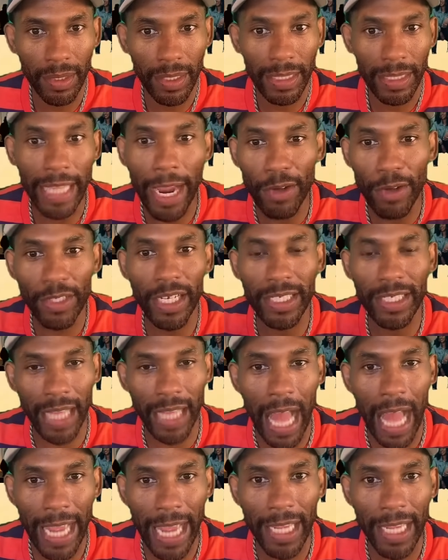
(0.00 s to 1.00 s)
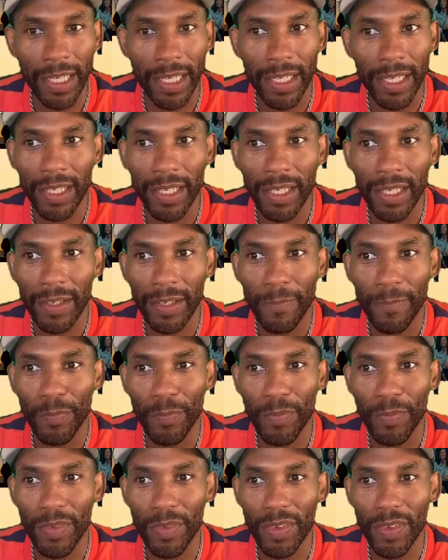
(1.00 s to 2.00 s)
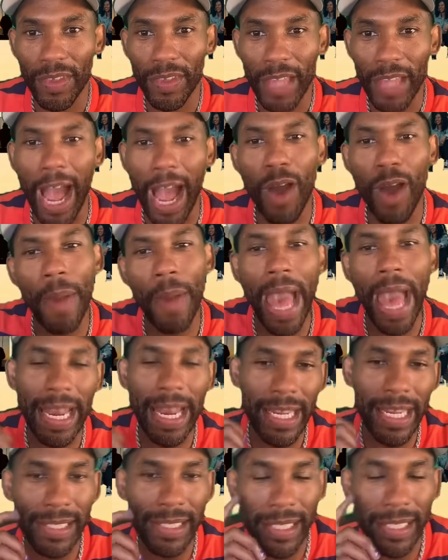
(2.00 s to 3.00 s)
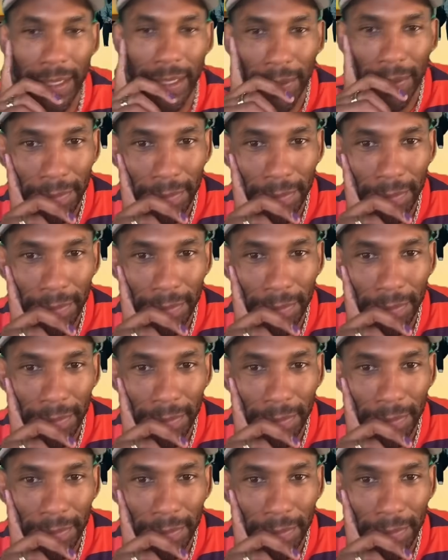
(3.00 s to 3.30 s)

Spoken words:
They're just like, how bad is it?